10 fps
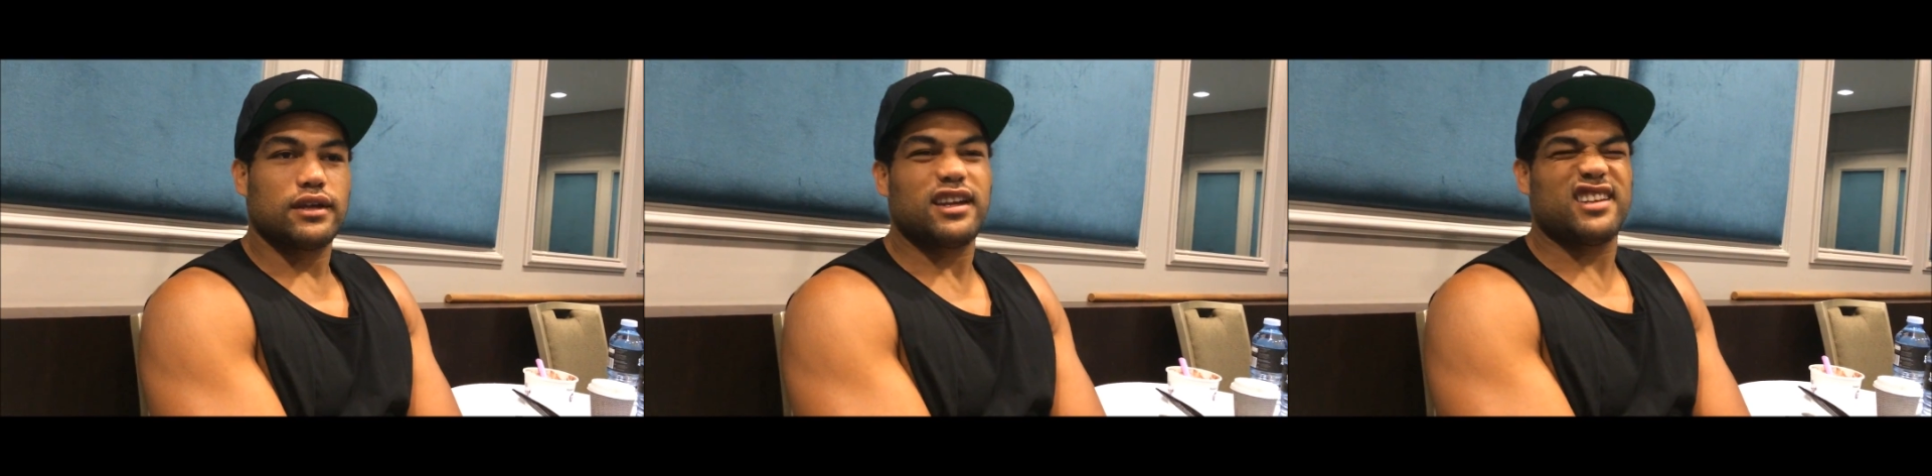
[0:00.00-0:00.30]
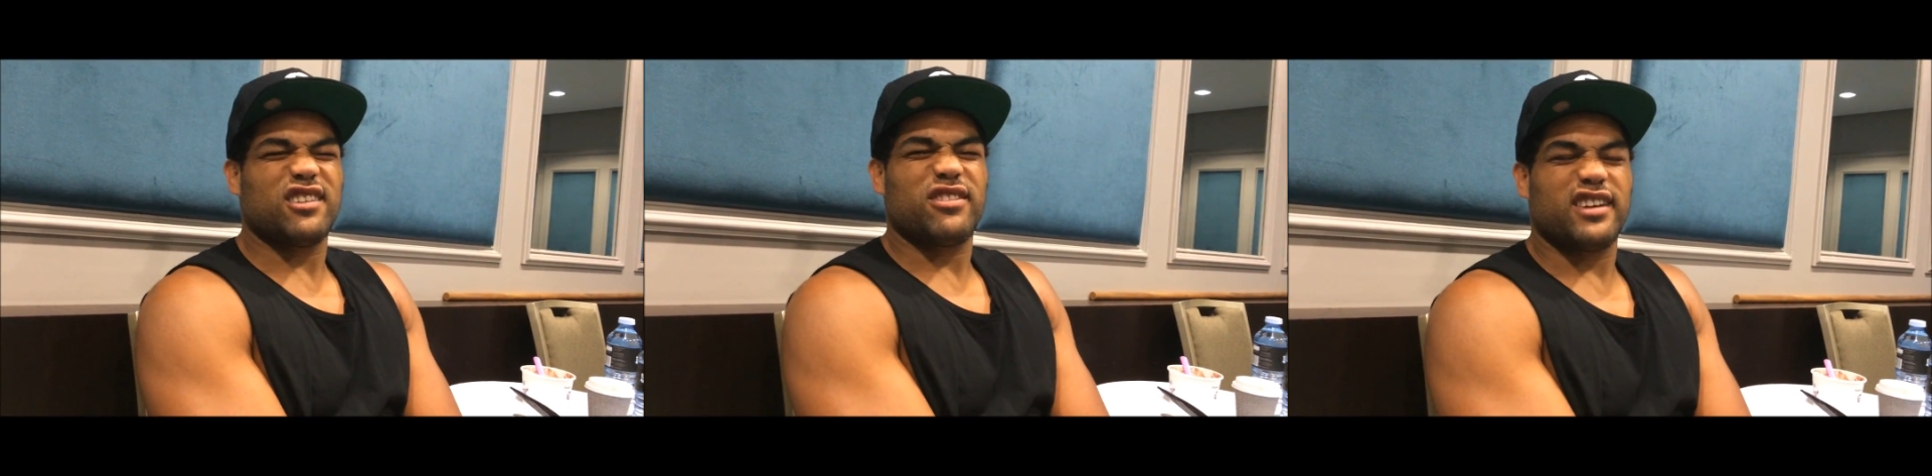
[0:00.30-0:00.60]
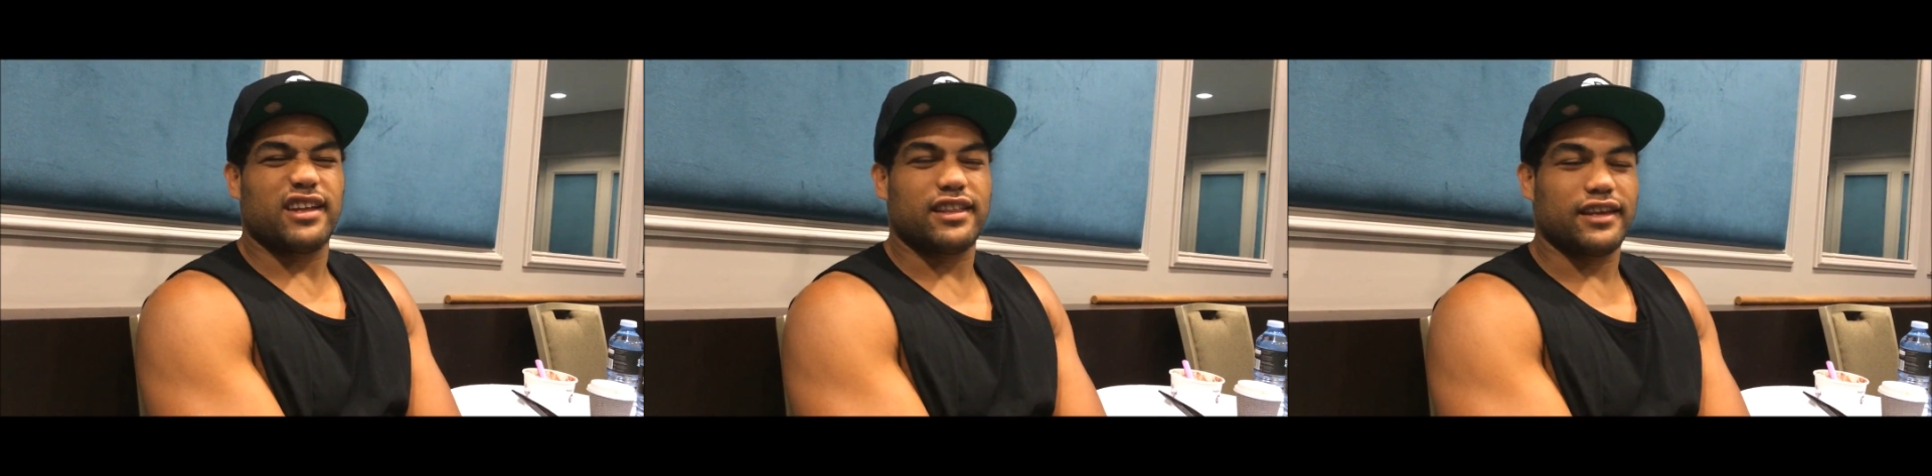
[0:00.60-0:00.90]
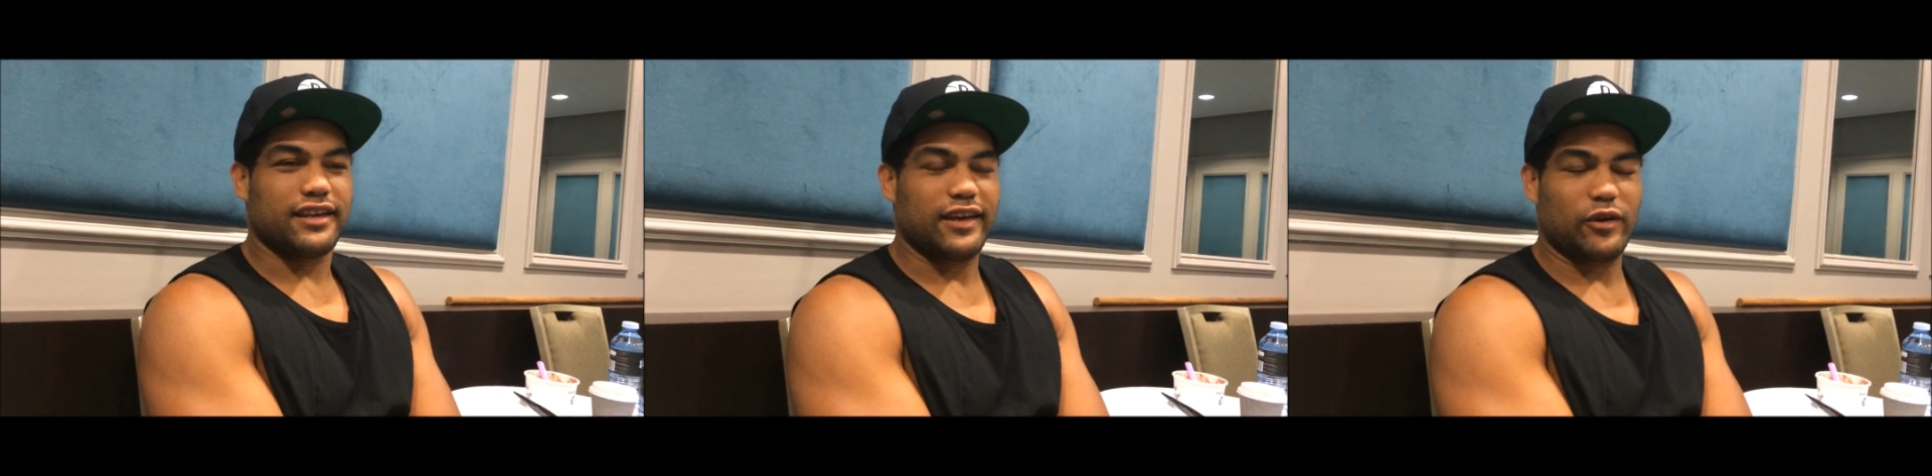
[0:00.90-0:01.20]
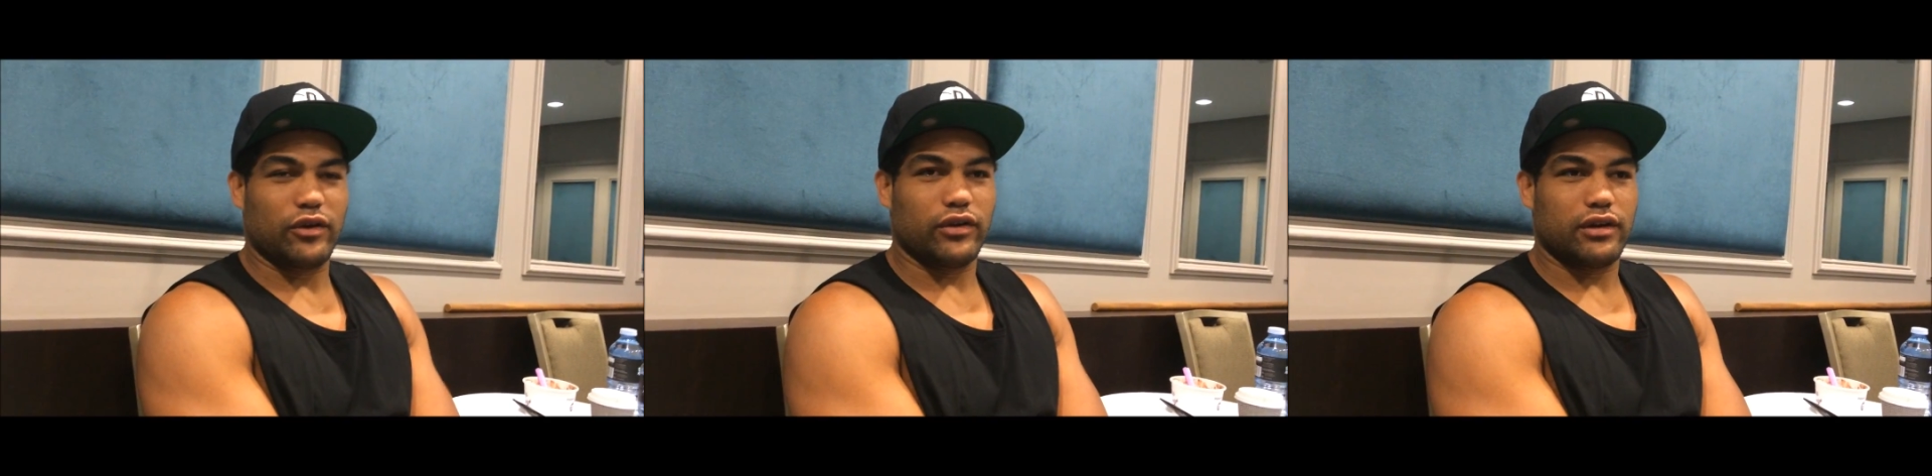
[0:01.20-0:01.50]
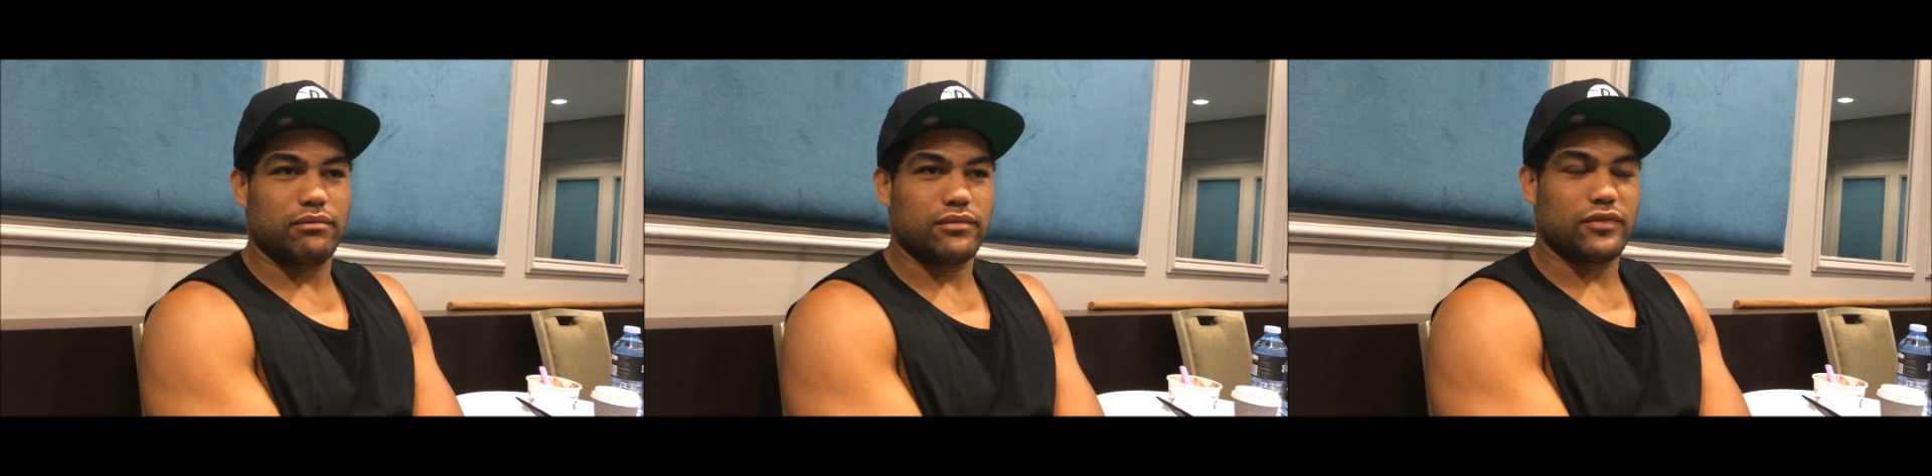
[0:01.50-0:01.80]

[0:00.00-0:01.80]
Yeah, definitely. I think growing up,